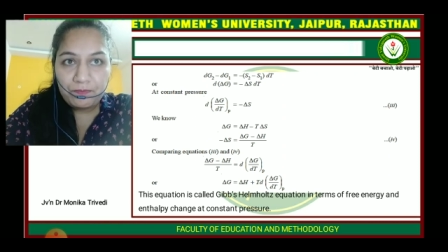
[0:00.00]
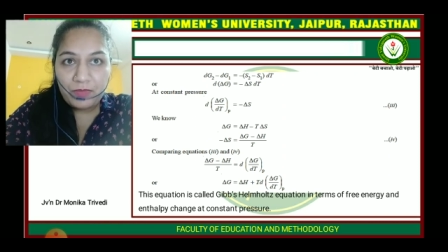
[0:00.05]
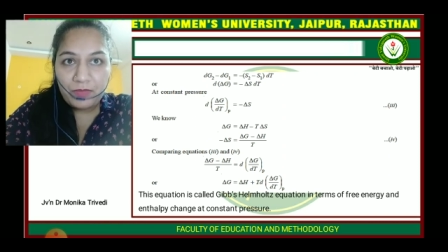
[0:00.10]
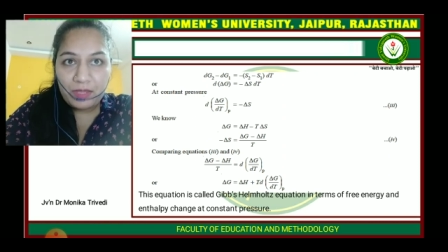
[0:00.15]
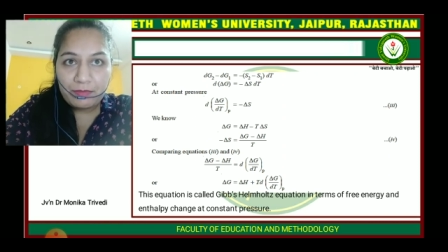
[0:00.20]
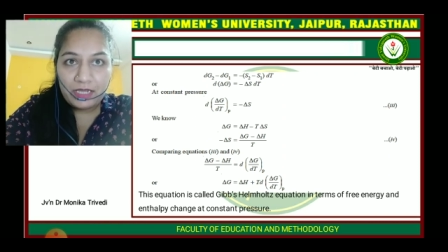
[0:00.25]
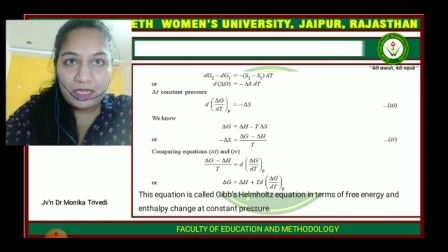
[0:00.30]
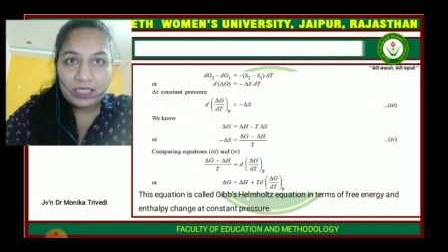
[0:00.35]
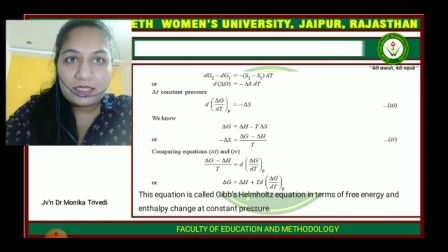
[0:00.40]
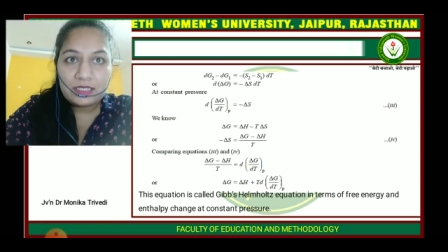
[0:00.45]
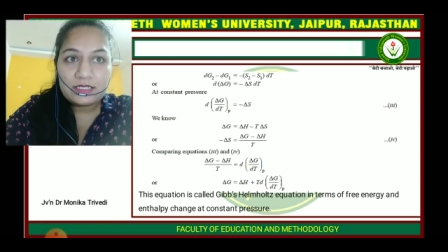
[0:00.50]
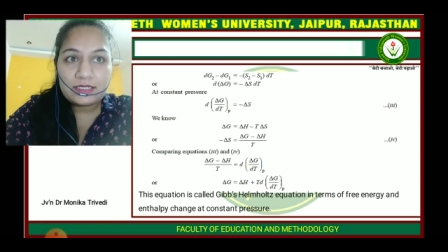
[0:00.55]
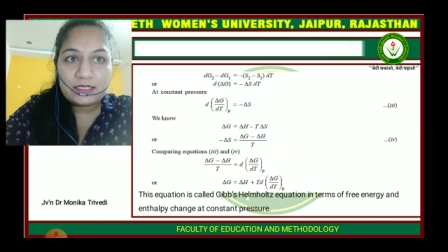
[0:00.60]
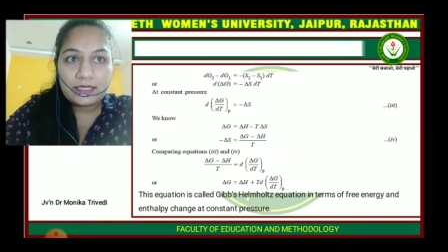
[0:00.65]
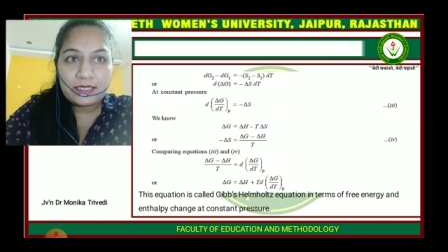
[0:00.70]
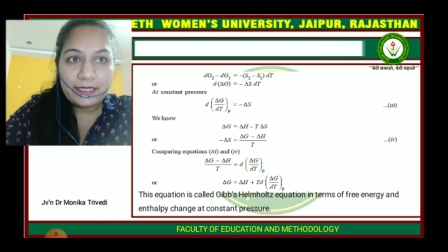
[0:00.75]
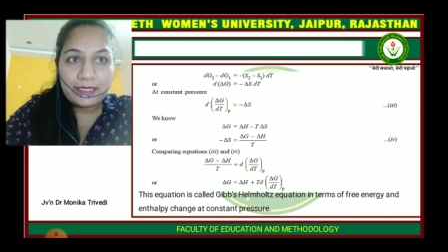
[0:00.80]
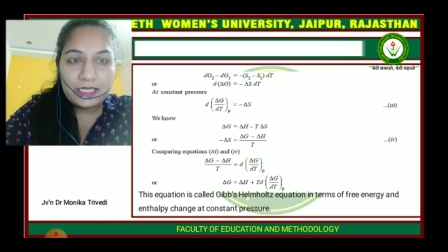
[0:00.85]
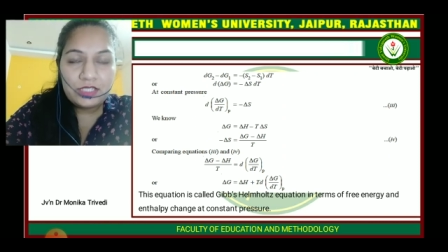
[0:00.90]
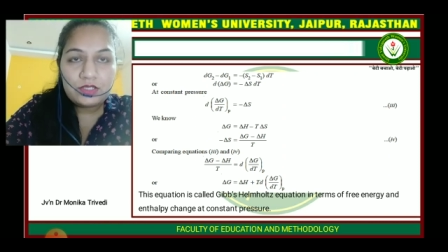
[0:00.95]
minus
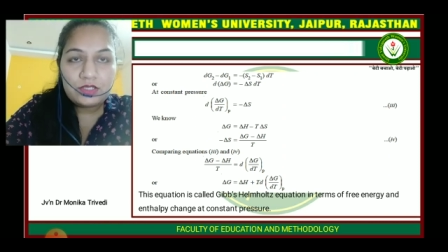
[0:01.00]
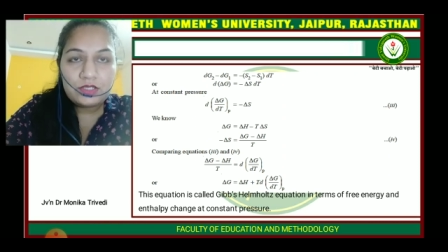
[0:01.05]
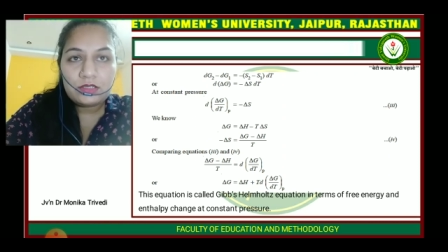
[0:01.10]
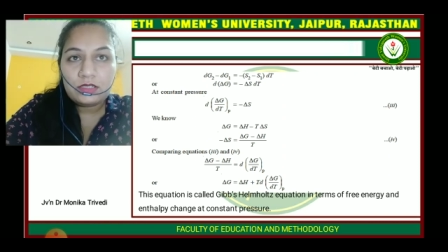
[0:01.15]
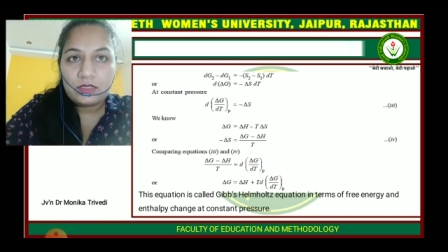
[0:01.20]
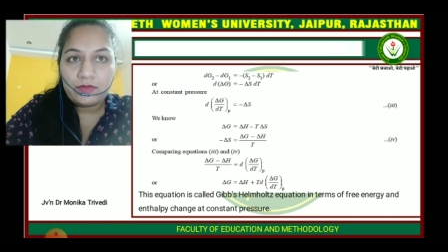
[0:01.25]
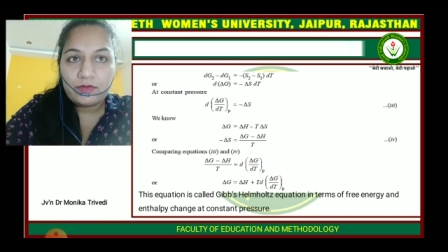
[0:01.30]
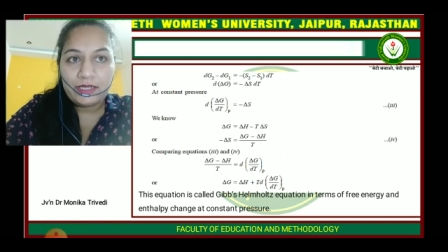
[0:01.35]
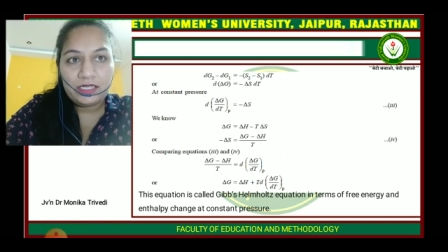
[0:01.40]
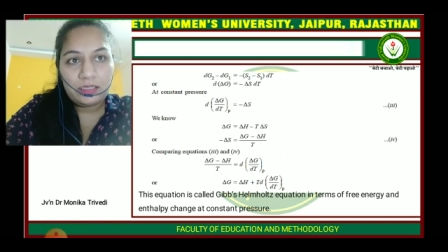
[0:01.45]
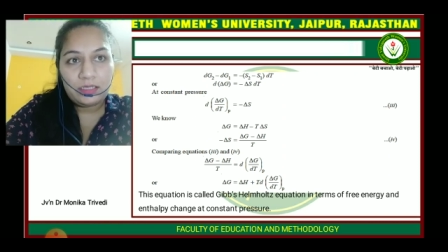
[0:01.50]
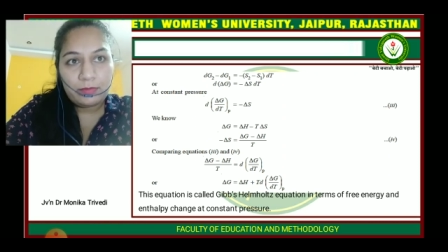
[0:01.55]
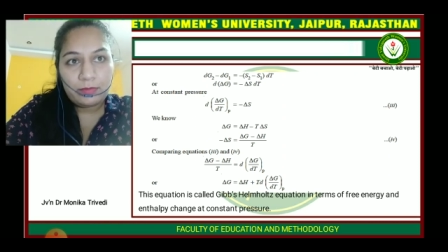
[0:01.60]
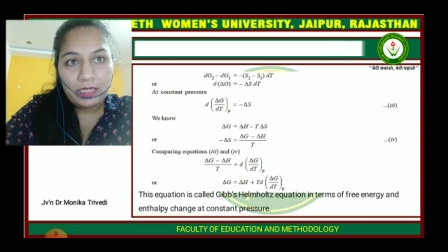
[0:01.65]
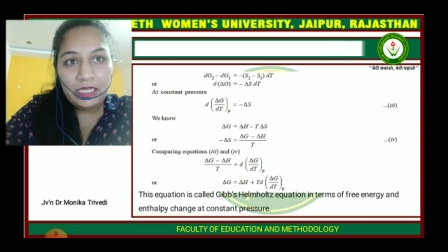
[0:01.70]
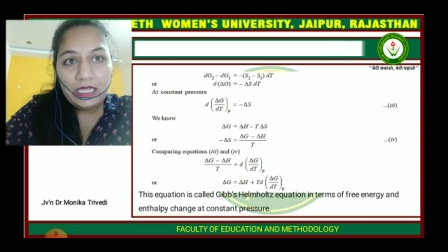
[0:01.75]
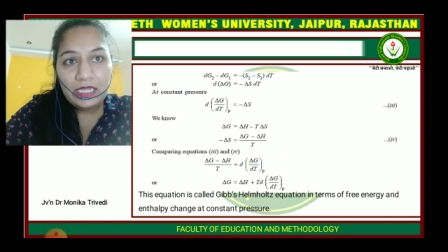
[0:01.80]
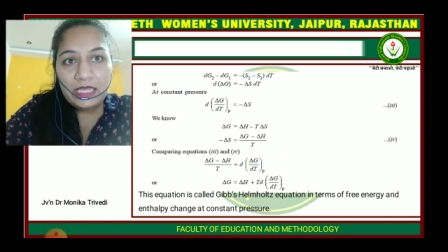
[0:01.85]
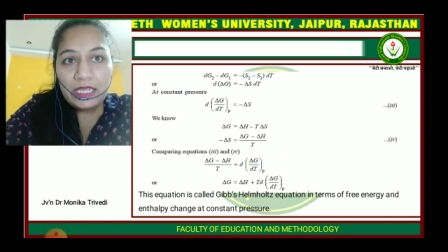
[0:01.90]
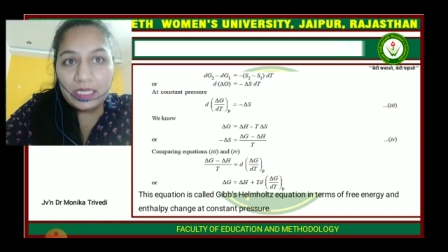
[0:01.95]
del H divided by
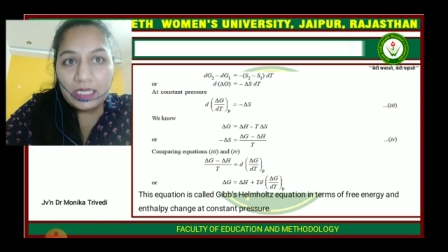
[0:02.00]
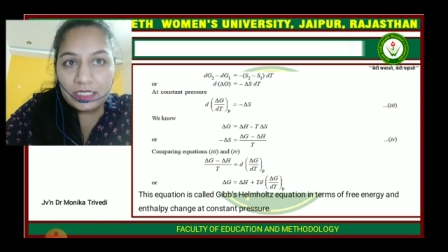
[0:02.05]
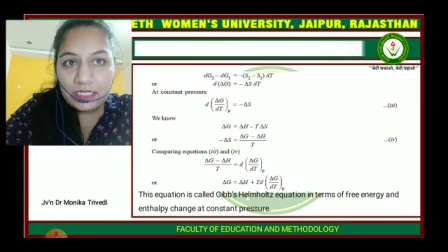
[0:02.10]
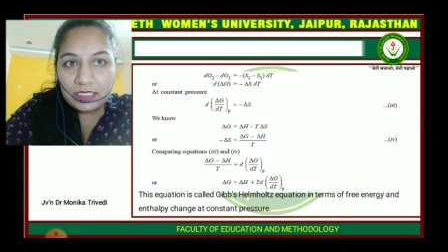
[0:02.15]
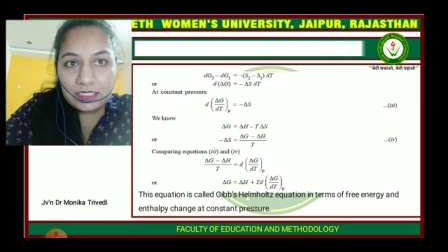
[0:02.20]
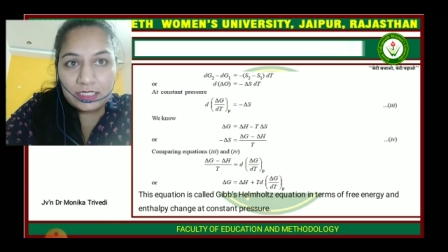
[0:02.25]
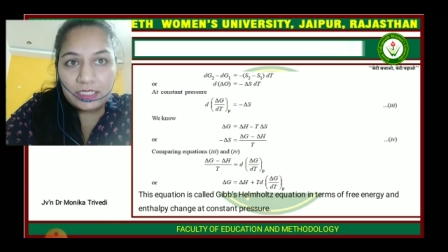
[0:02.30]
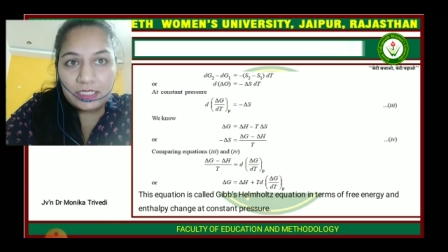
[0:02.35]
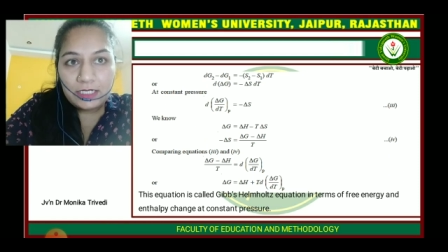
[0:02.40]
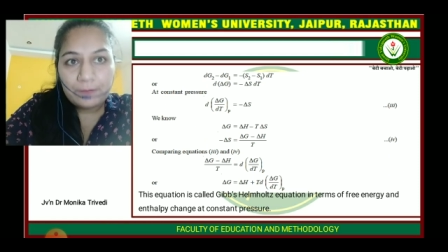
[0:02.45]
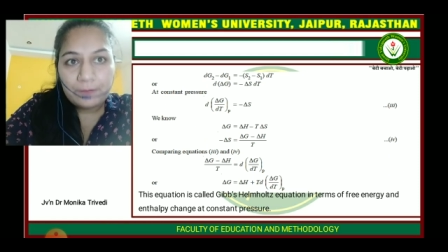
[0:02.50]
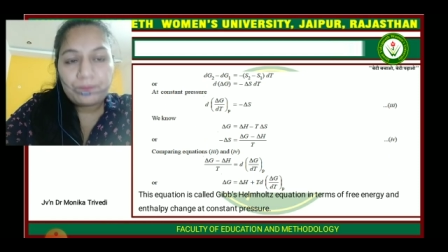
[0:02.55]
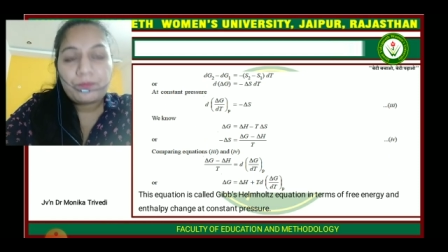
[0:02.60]
T.